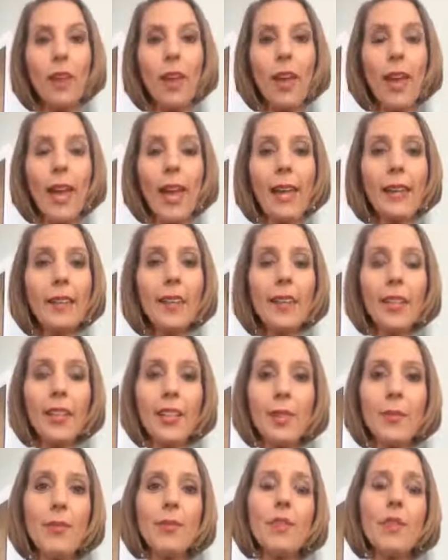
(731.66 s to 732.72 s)
And
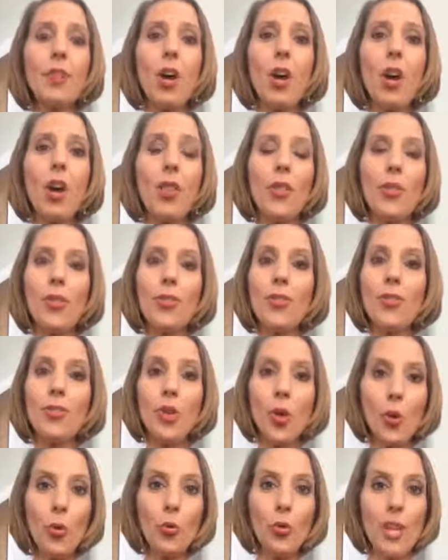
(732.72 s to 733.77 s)
give us a call. There is
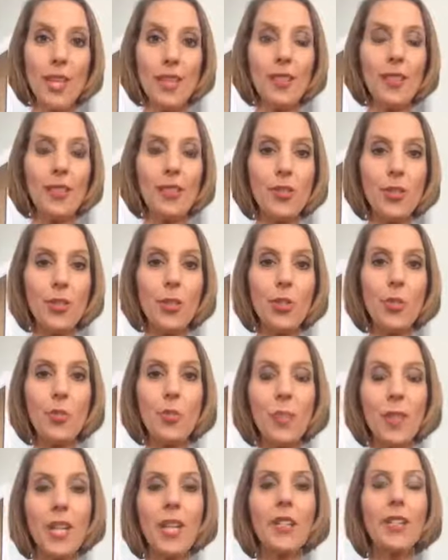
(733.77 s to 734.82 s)
no reason to
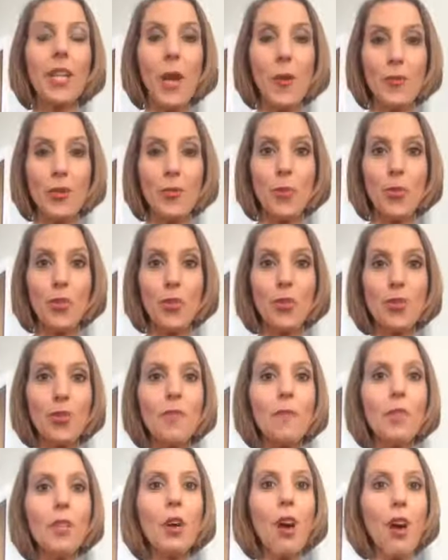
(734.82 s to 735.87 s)
be uncomfortable. You should
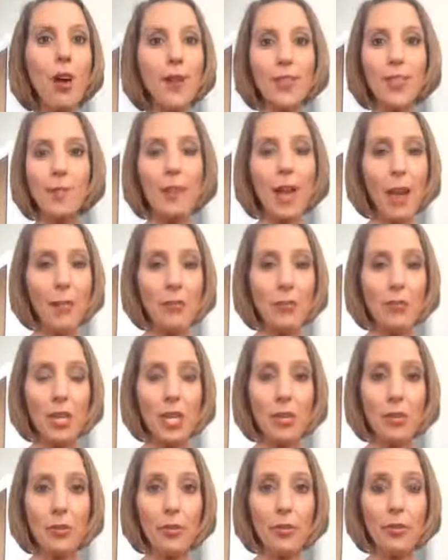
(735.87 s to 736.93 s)
feel awesome after you
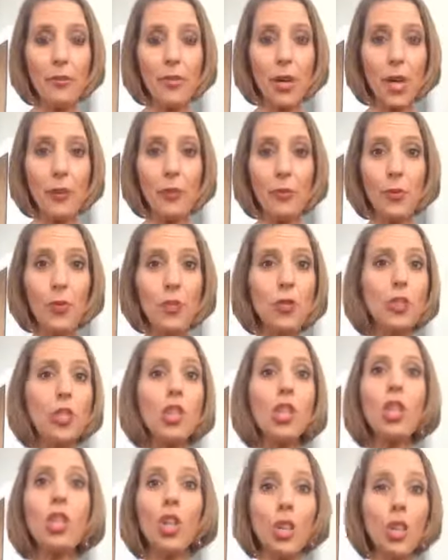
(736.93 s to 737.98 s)
eat your food. You
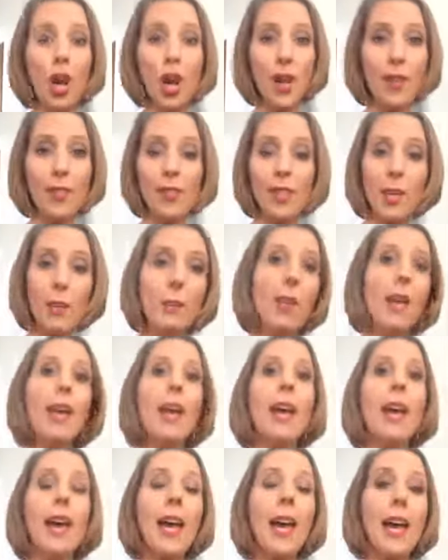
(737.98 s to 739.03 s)
should look awesome,
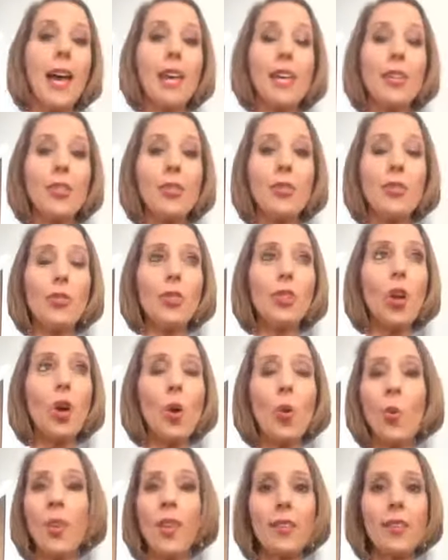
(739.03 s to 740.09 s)
and you should
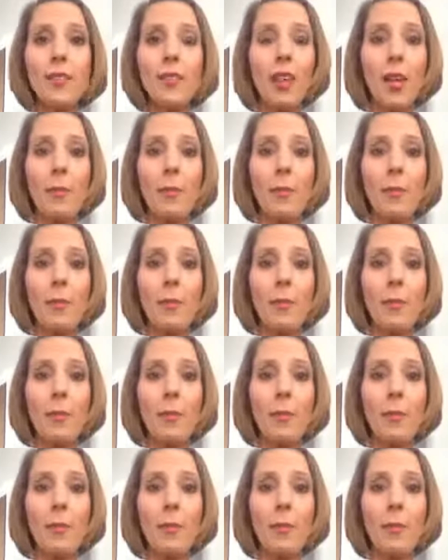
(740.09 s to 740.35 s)
always